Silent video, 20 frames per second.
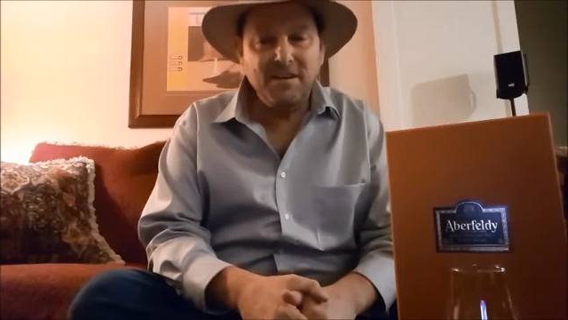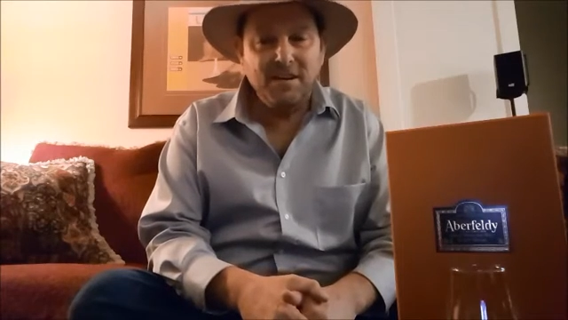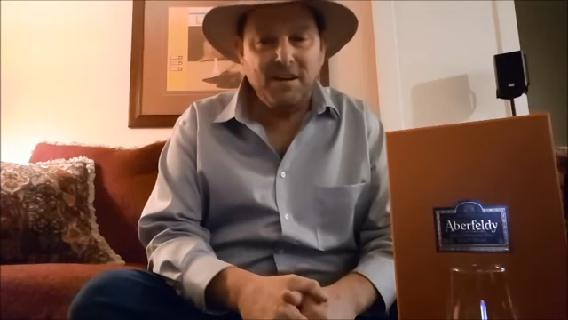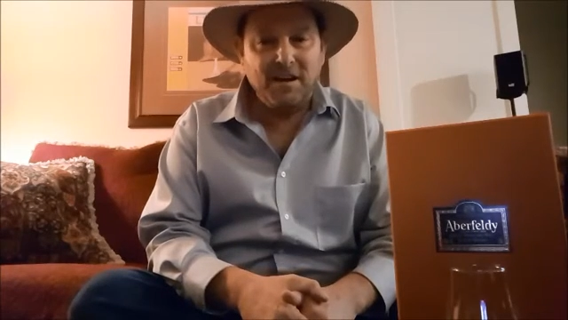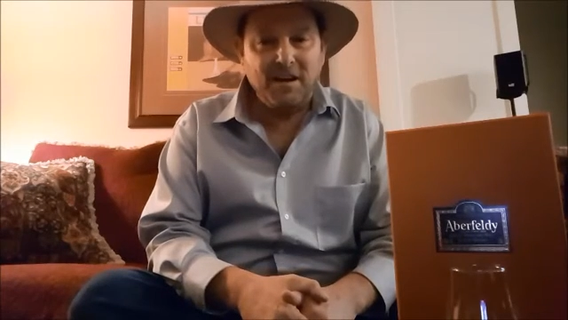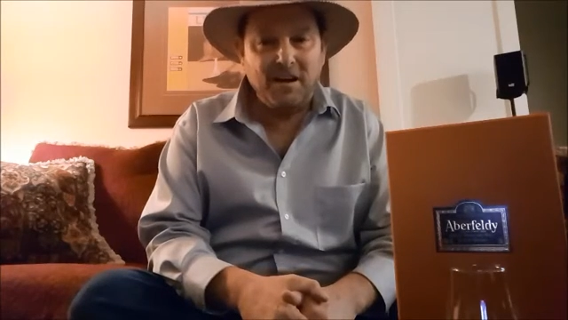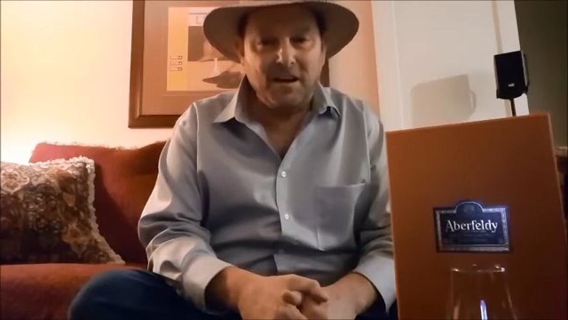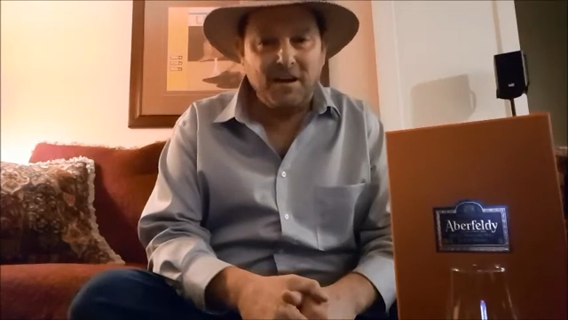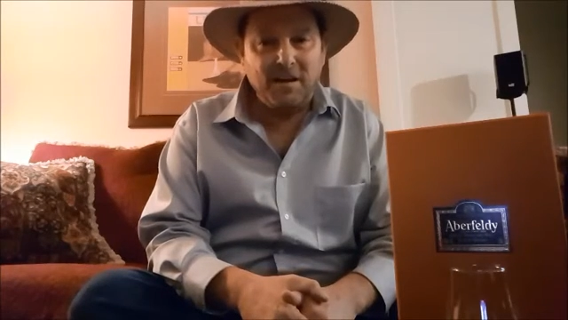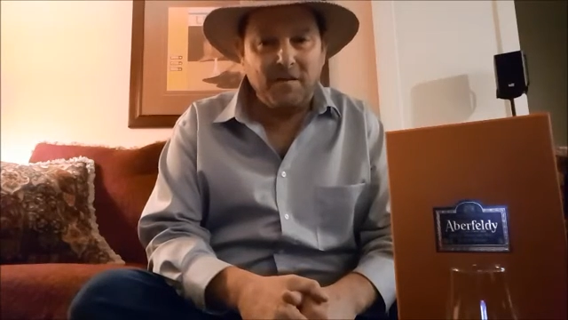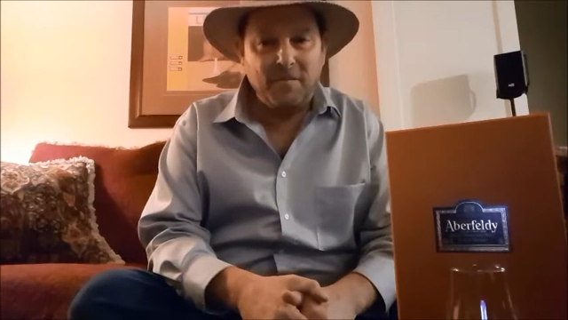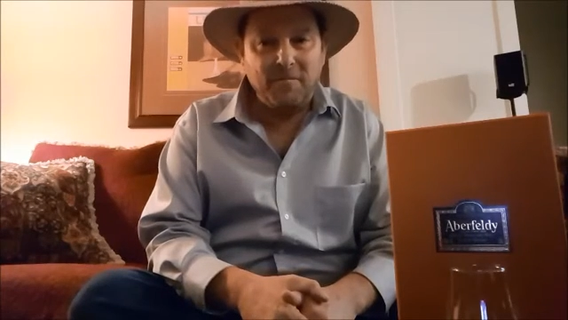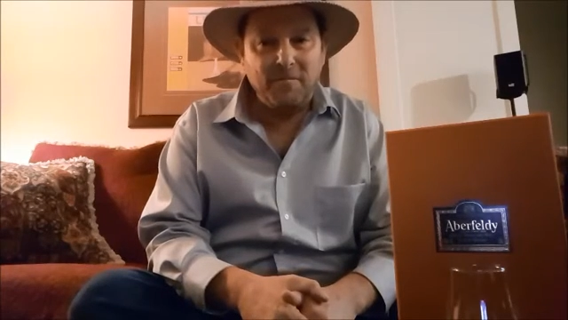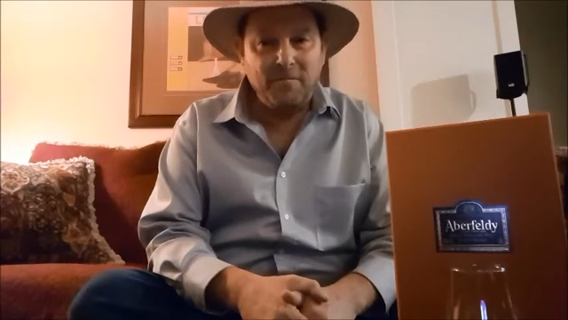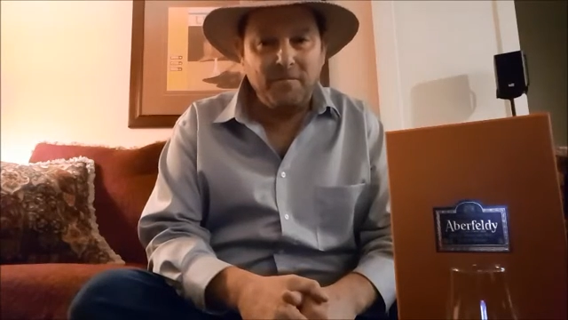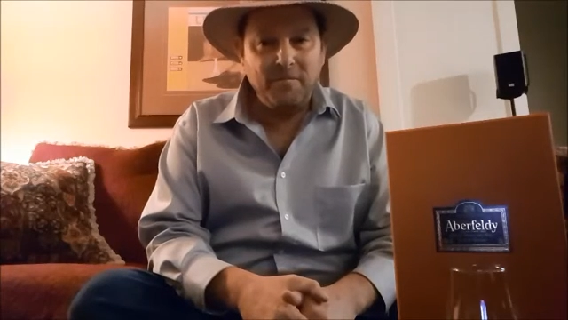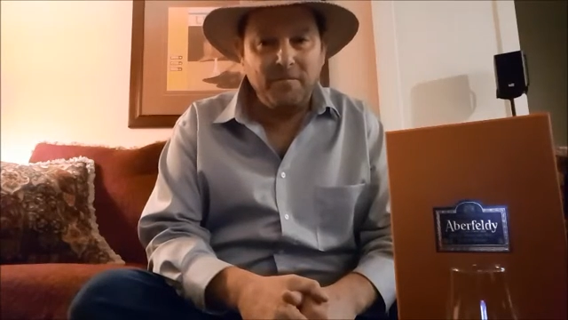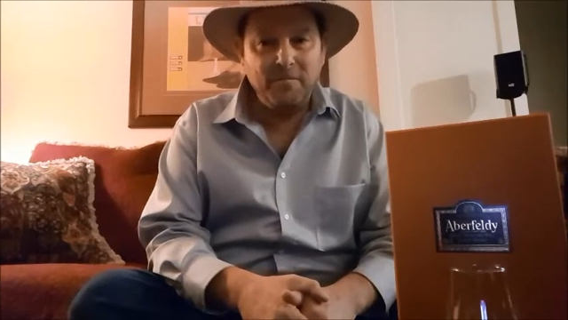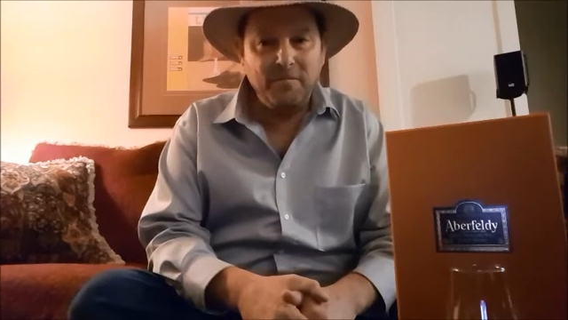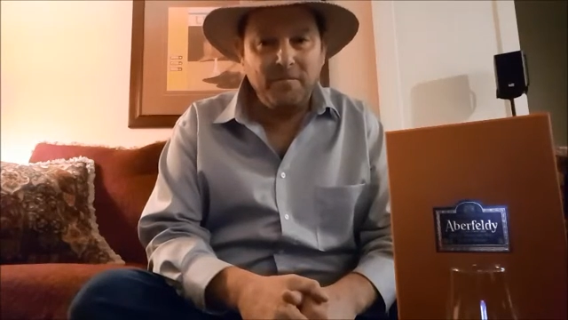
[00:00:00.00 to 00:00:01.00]

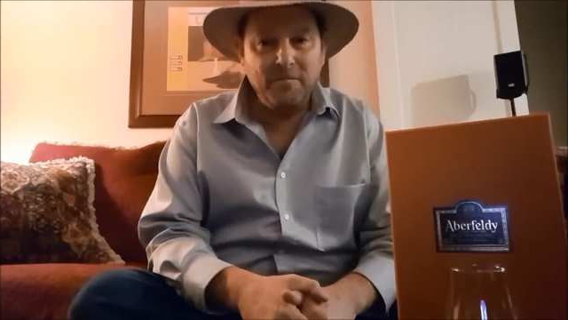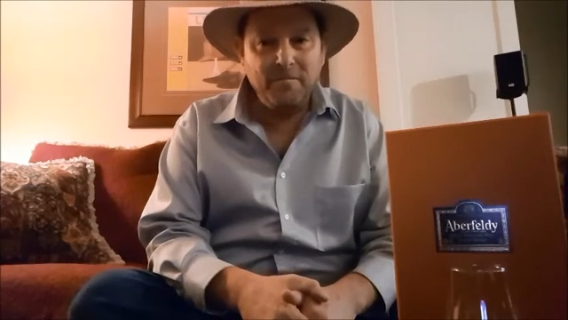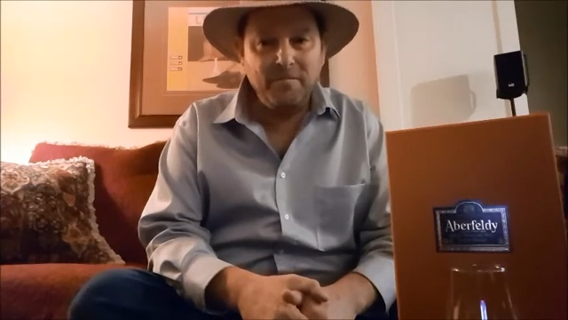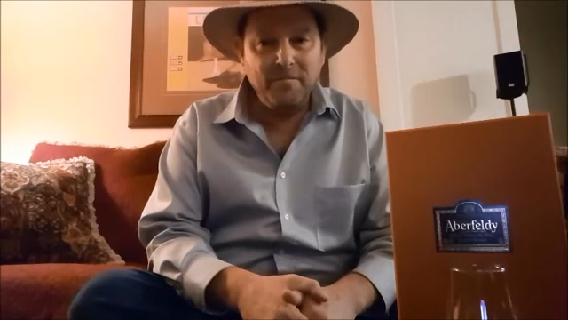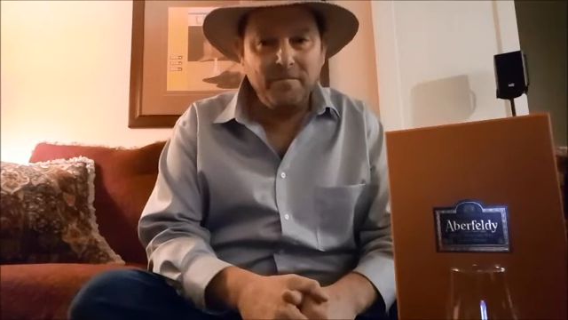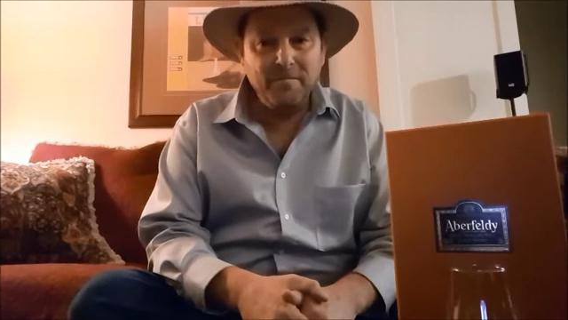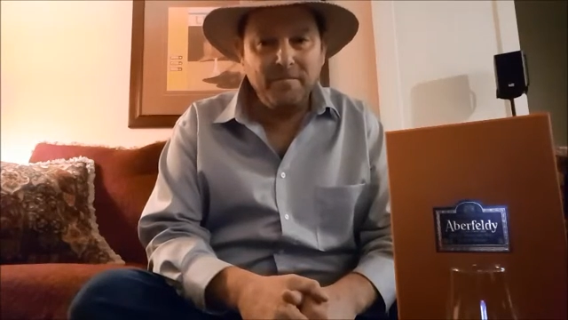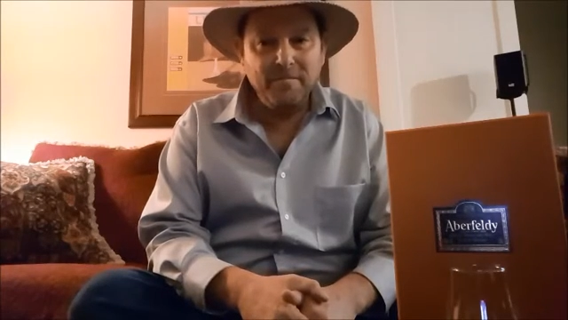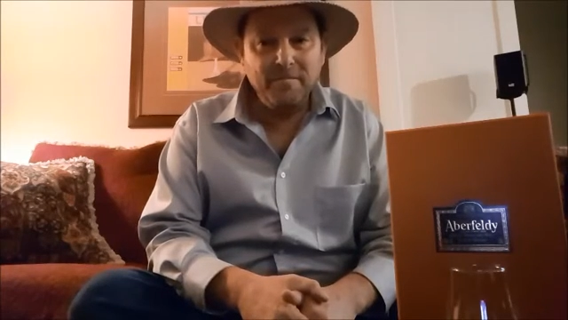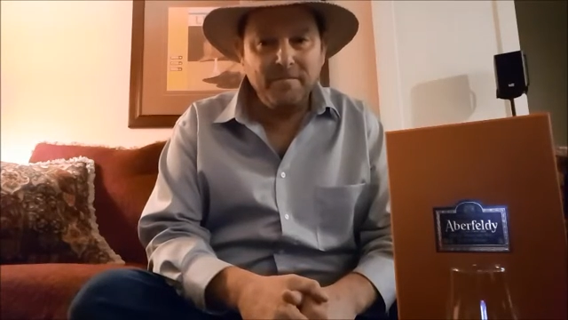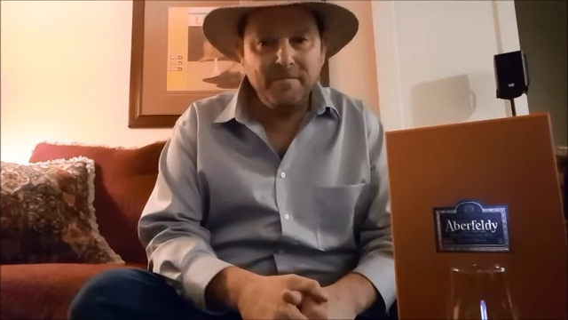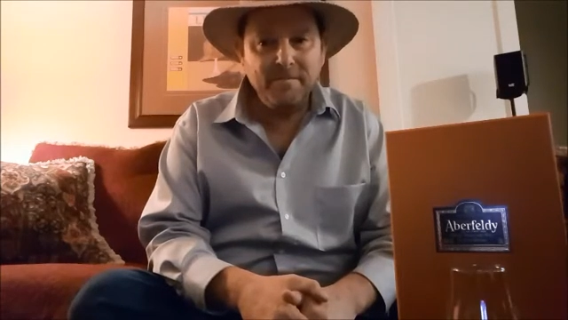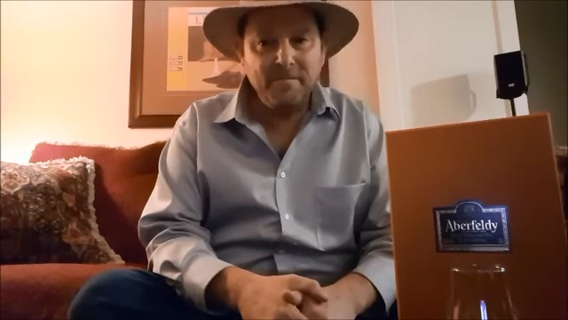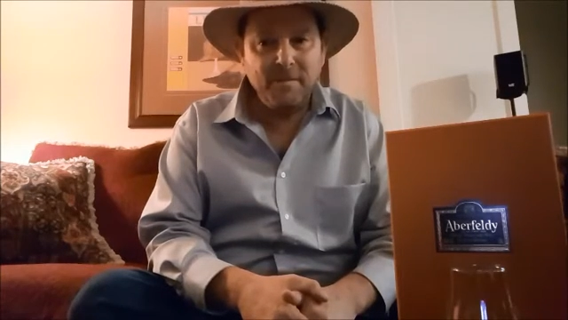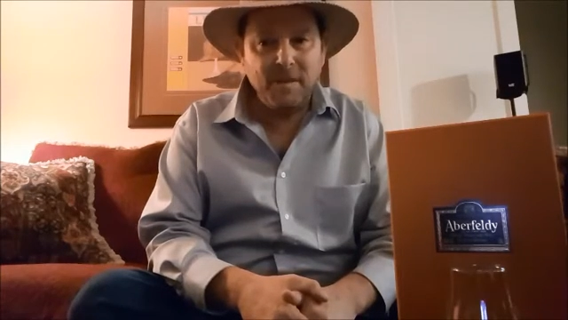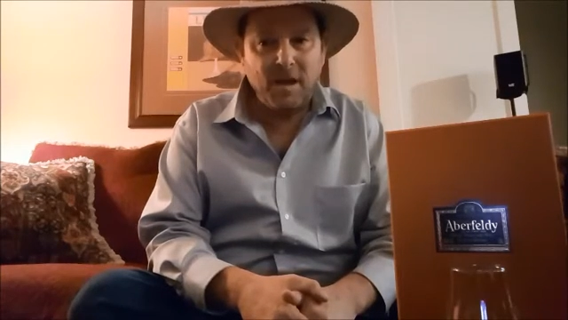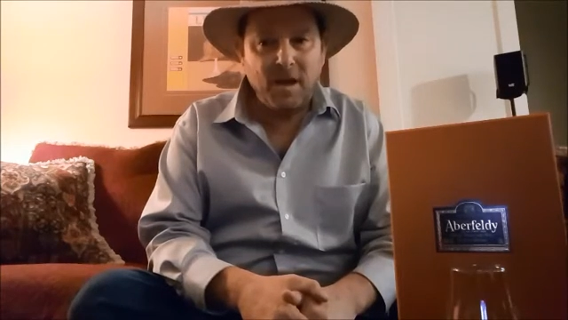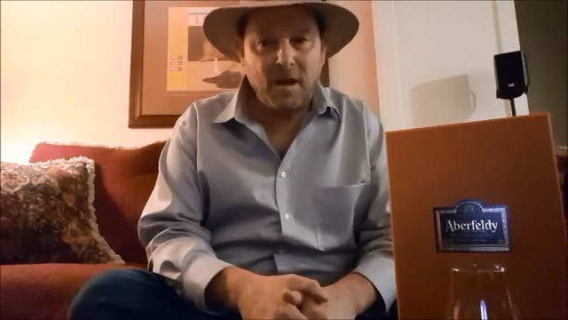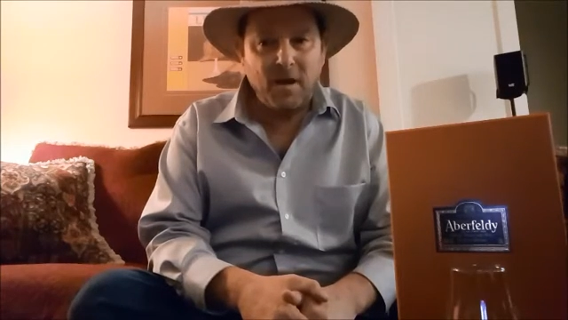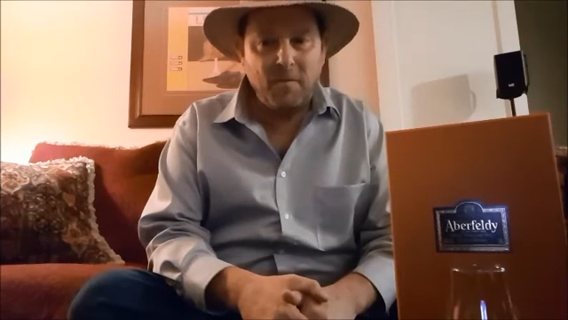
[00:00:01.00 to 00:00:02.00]
about
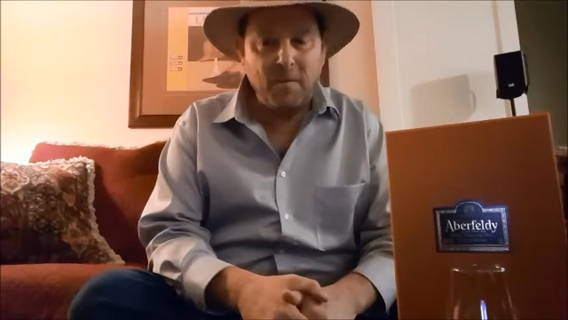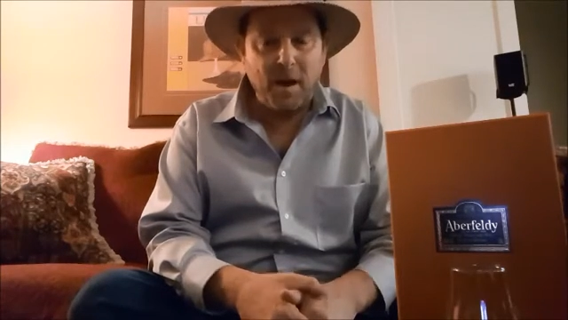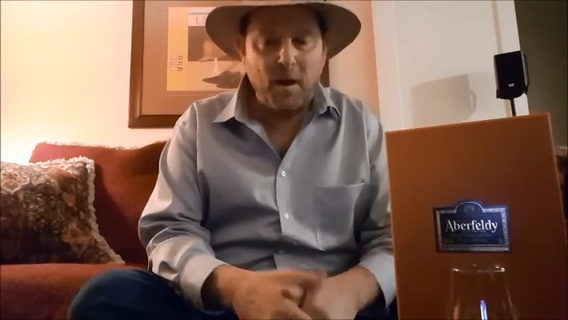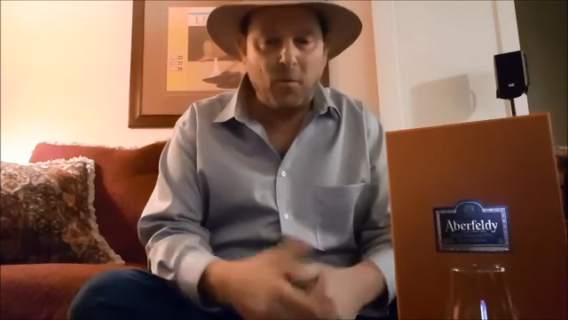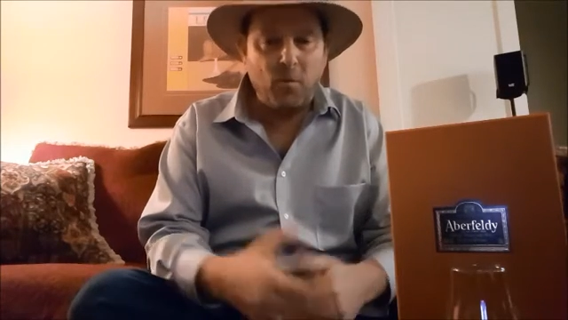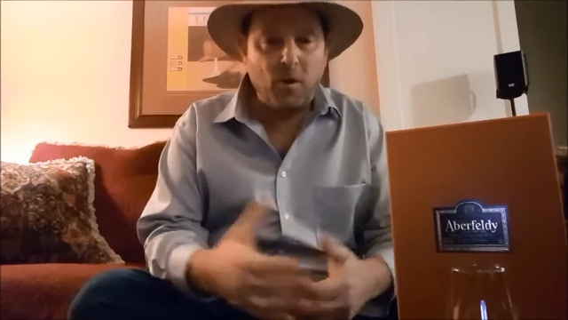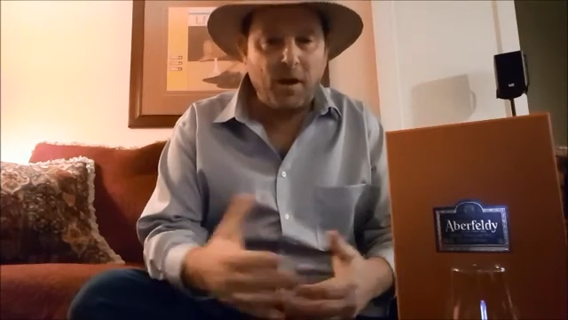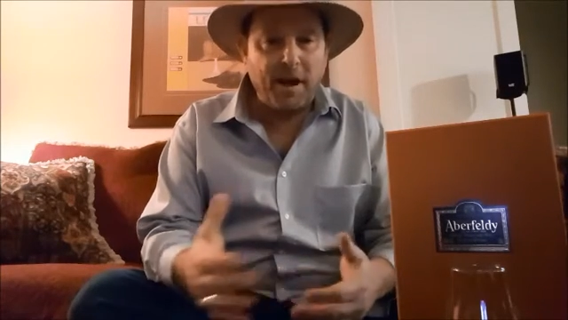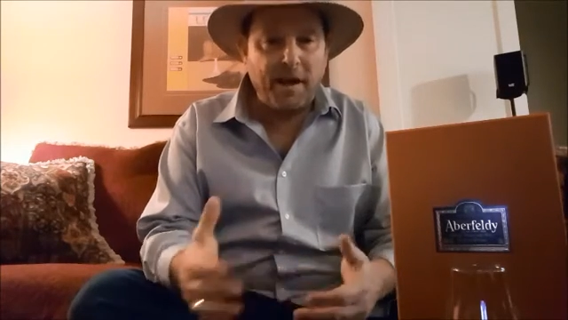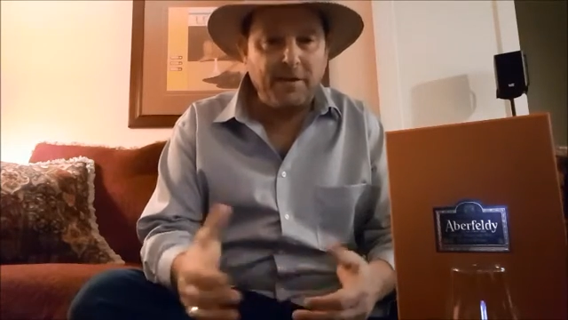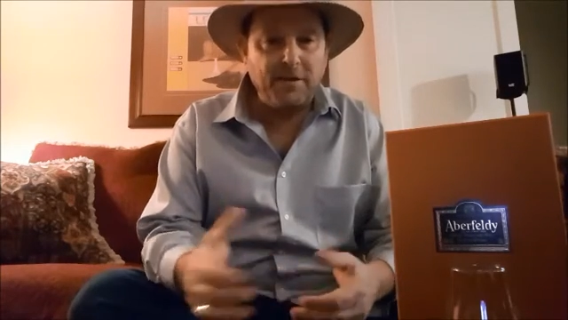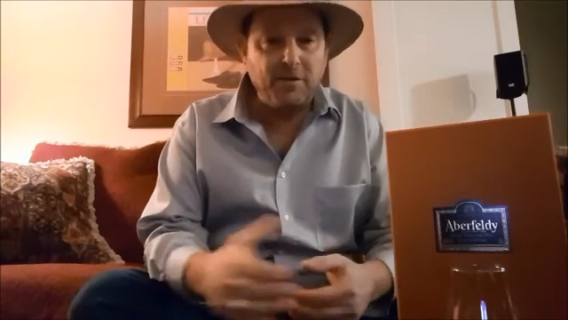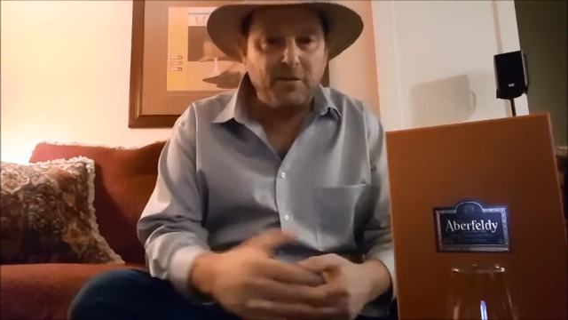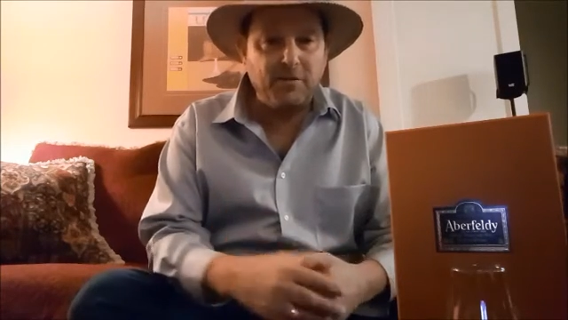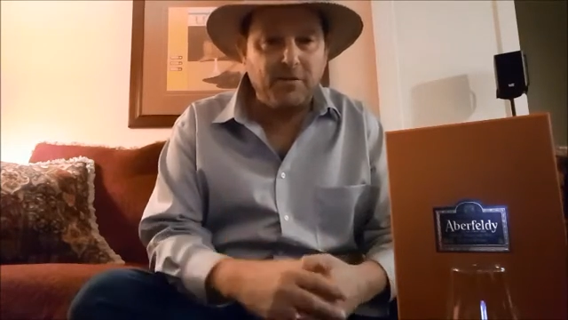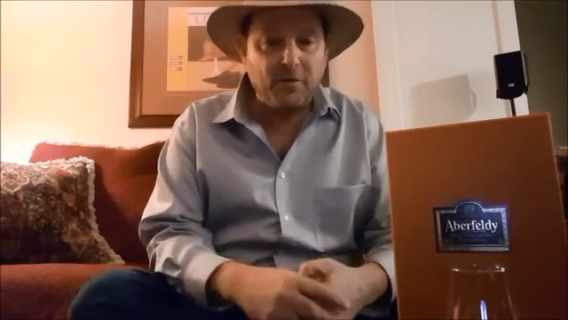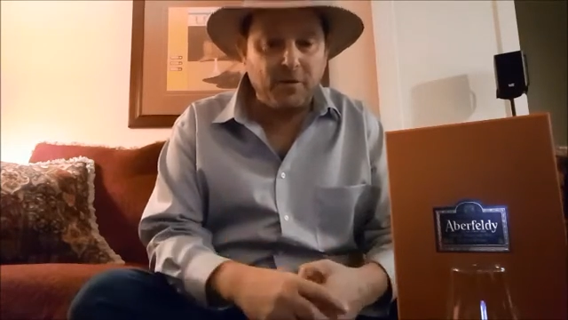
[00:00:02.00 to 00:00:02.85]
what I do